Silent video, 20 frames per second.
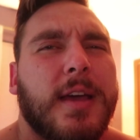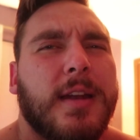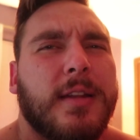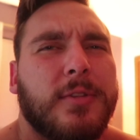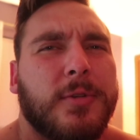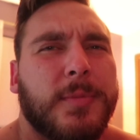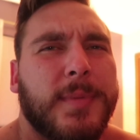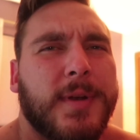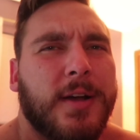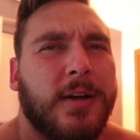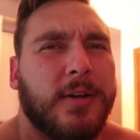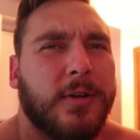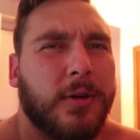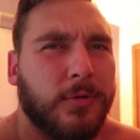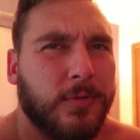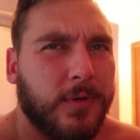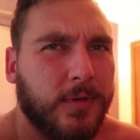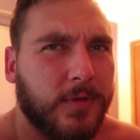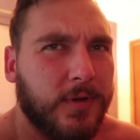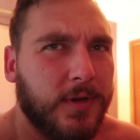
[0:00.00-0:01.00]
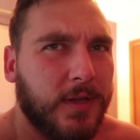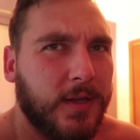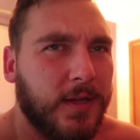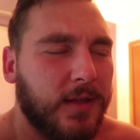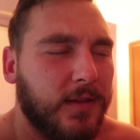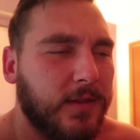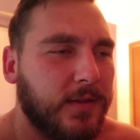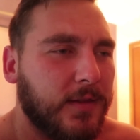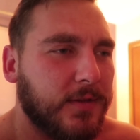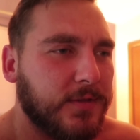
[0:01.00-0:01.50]
had a little bit of hunger throughout the day. I
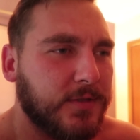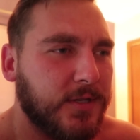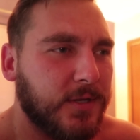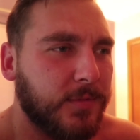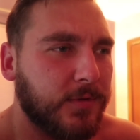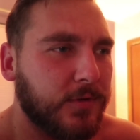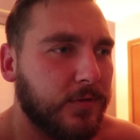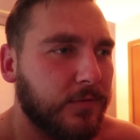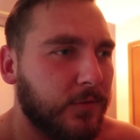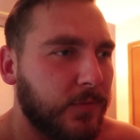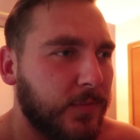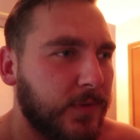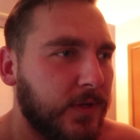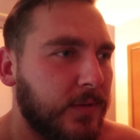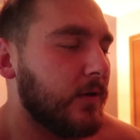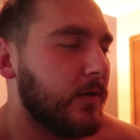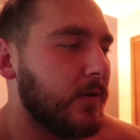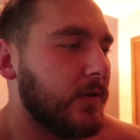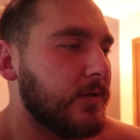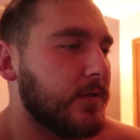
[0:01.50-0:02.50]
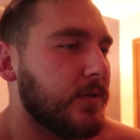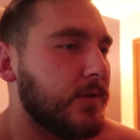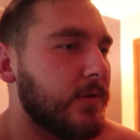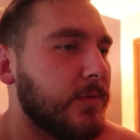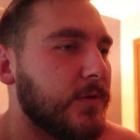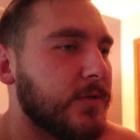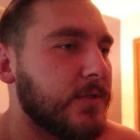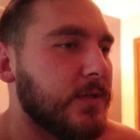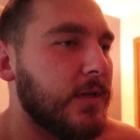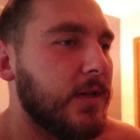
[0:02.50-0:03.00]
think that's typical for me, or at least it
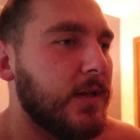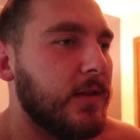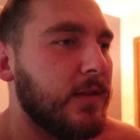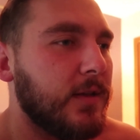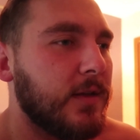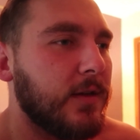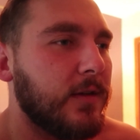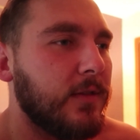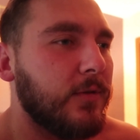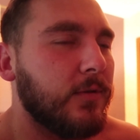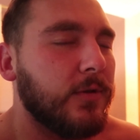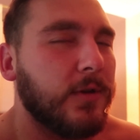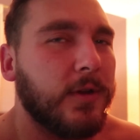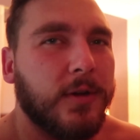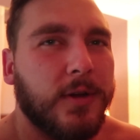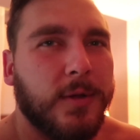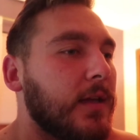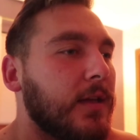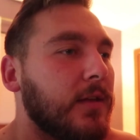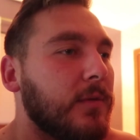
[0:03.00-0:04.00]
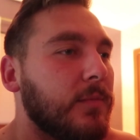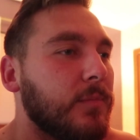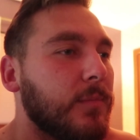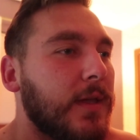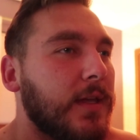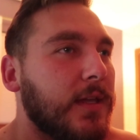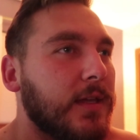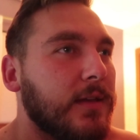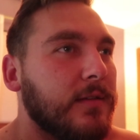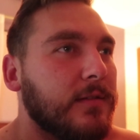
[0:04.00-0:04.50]
wasn't anything out of the ordinary. I can
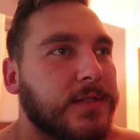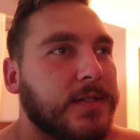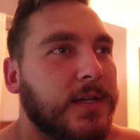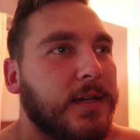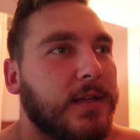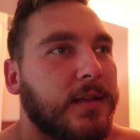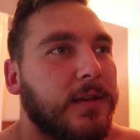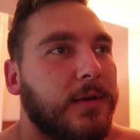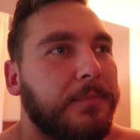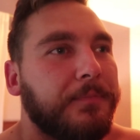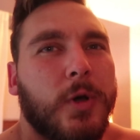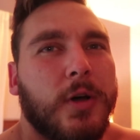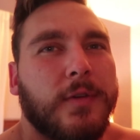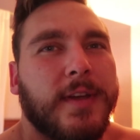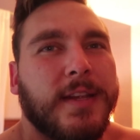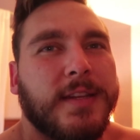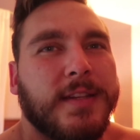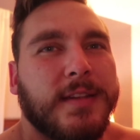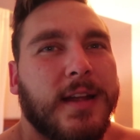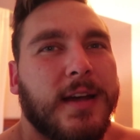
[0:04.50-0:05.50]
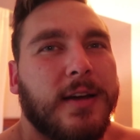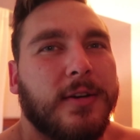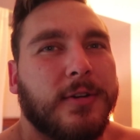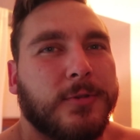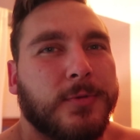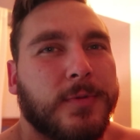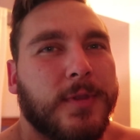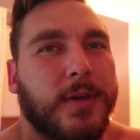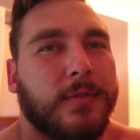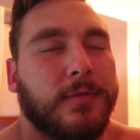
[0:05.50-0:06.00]
make it a solid 12, 18
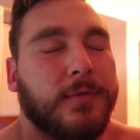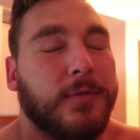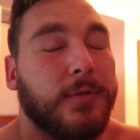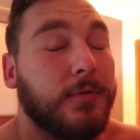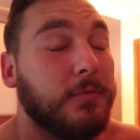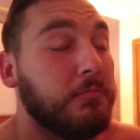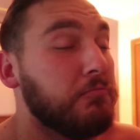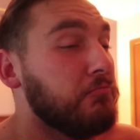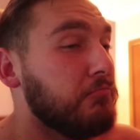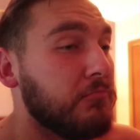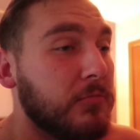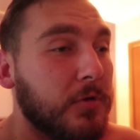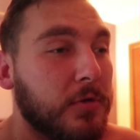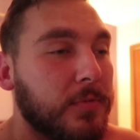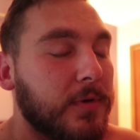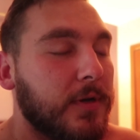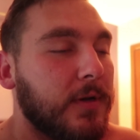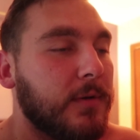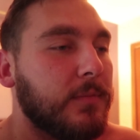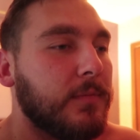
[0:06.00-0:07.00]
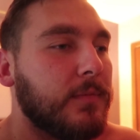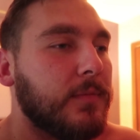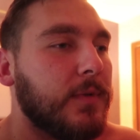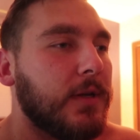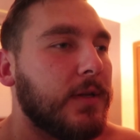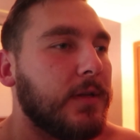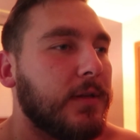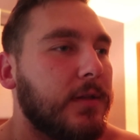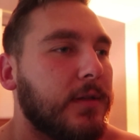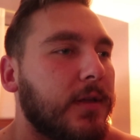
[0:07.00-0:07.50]
hours without food, no problem.
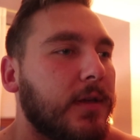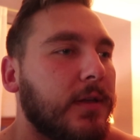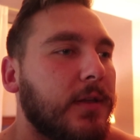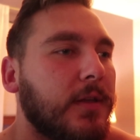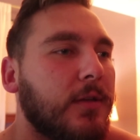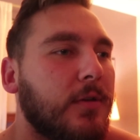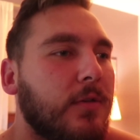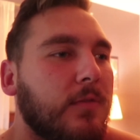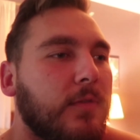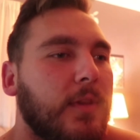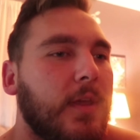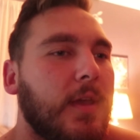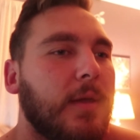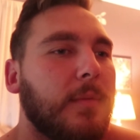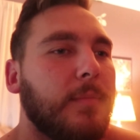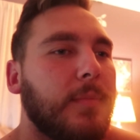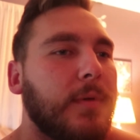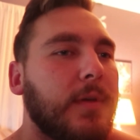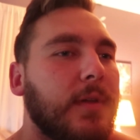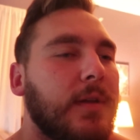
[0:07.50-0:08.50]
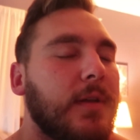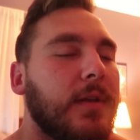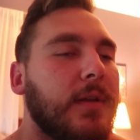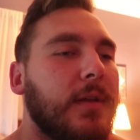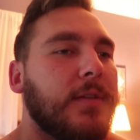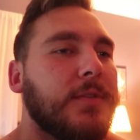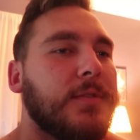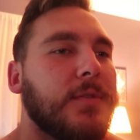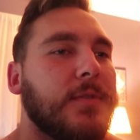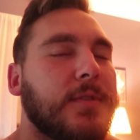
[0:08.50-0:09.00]
I can get over that. But
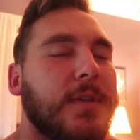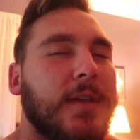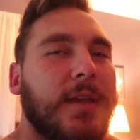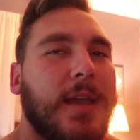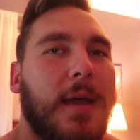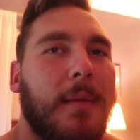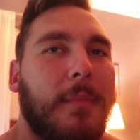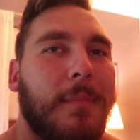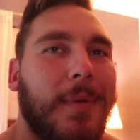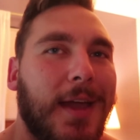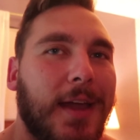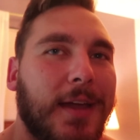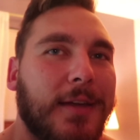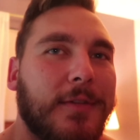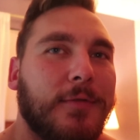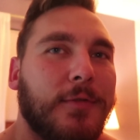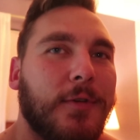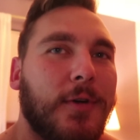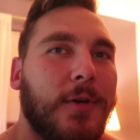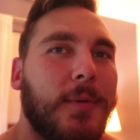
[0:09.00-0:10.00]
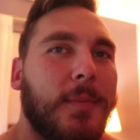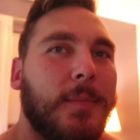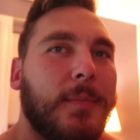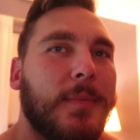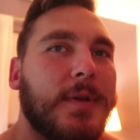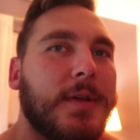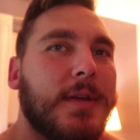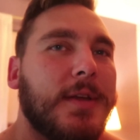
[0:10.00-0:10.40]
as soon as I got back from